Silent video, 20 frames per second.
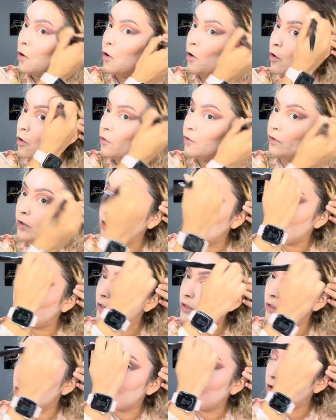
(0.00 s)
Hopefully it
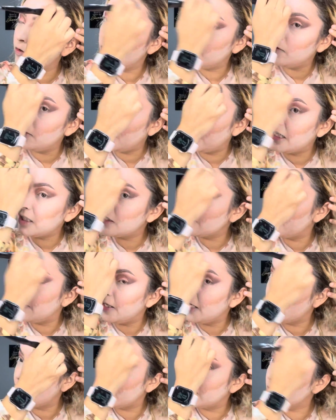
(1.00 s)
doesn't have
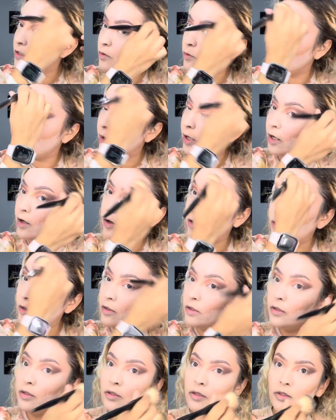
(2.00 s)
flashback as well.
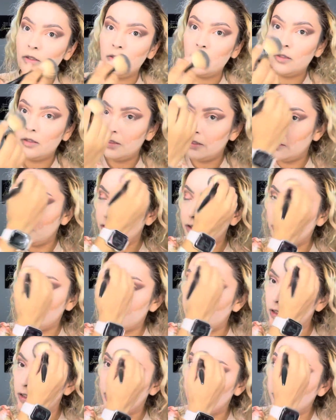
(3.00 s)
It's
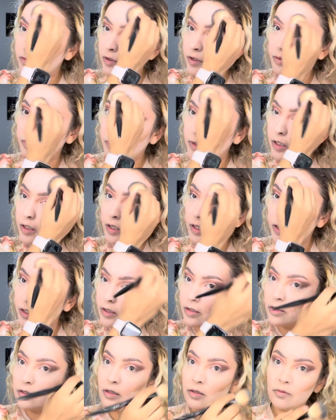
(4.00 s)
leaving me like
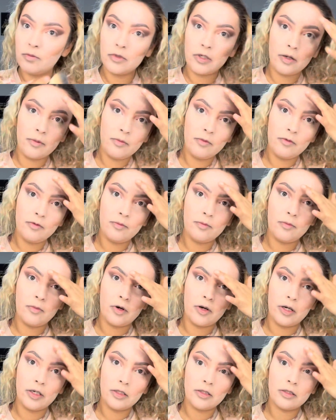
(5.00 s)
some type of
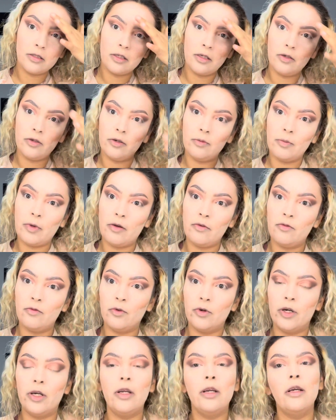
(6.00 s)
marks here in my
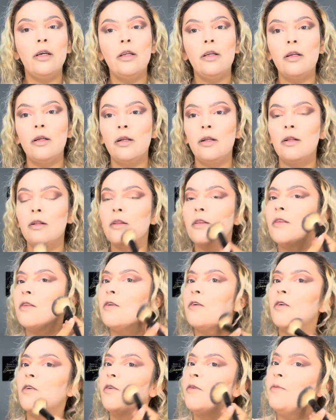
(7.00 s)
forehead.
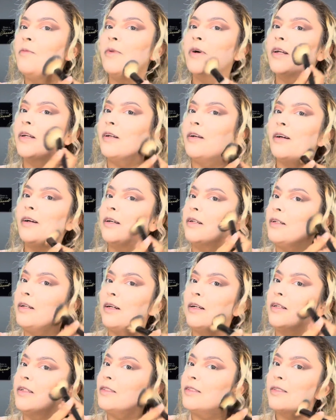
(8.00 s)
Oh my God,
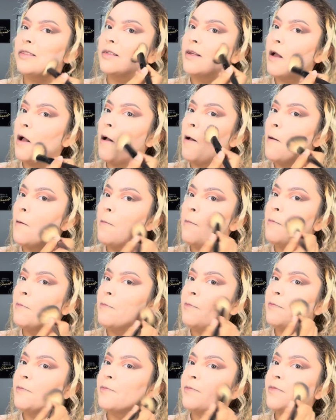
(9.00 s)
guys.
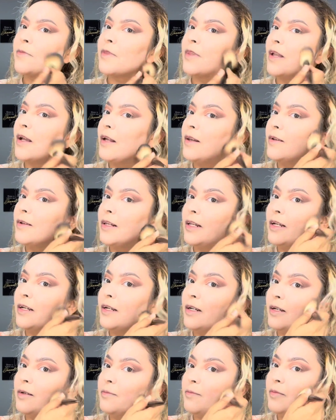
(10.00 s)
I look like a
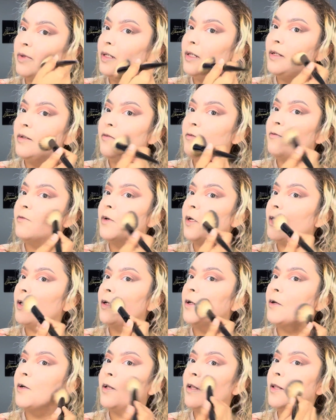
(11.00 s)
complete
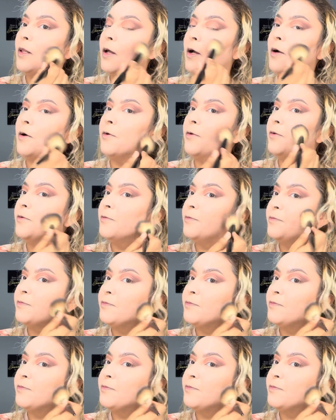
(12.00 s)
freaking clown.